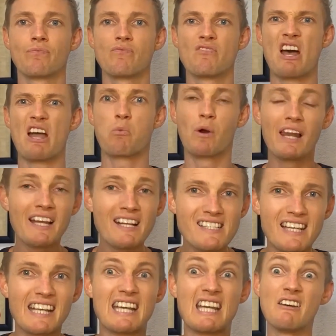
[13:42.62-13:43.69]
They're willing
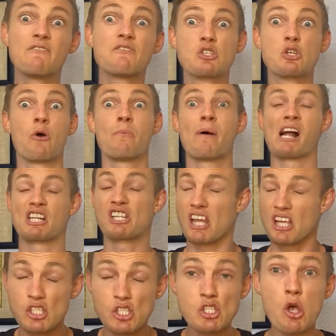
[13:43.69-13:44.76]
to give so much.
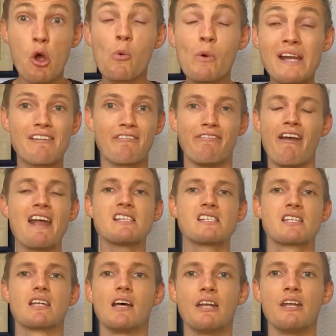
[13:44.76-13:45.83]
They're so
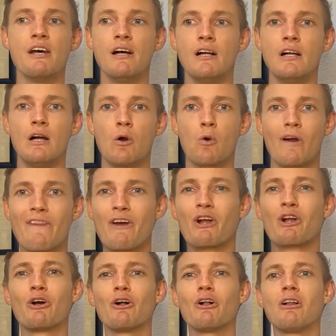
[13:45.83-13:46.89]
invested, where the
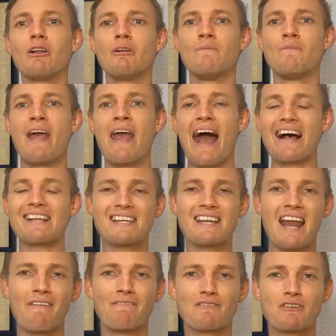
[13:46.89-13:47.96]
girl hasn't
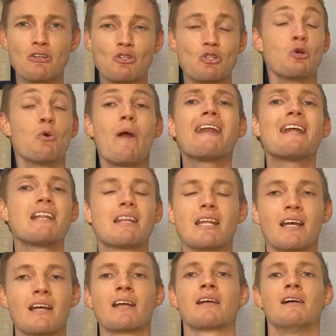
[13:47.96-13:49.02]
have to do
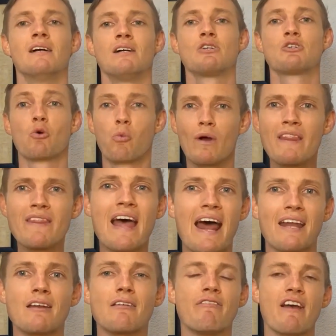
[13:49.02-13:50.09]
anything to win
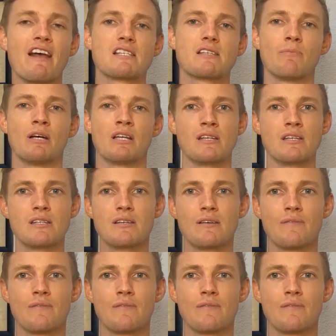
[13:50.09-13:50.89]
that investment.